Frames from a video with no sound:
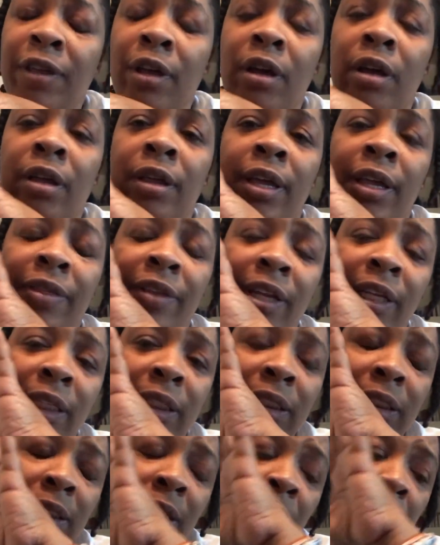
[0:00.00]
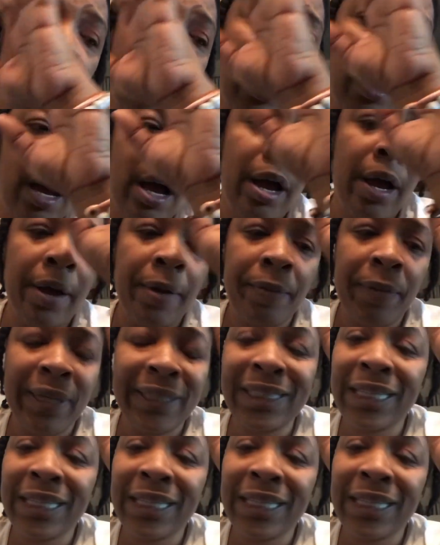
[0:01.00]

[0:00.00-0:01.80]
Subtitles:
If there's a